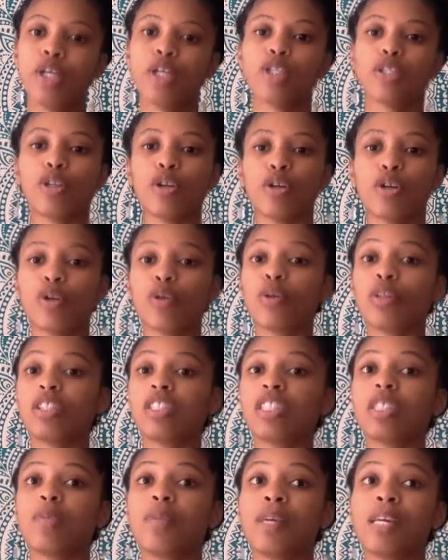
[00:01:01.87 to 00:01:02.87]
So you will
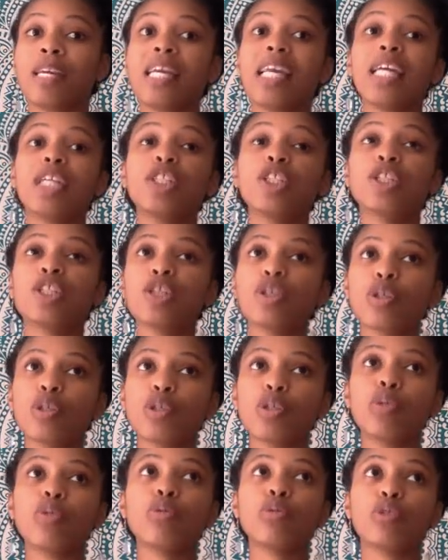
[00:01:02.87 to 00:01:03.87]
just be
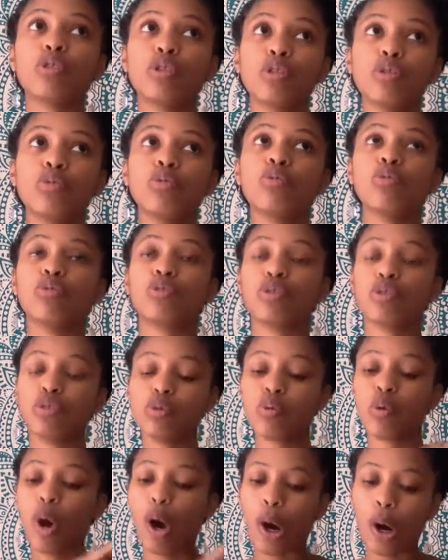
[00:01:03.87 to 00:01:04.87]
too, too,
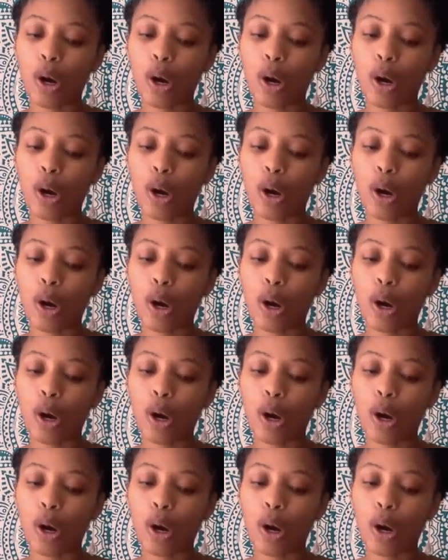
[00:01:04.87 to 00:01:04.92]
too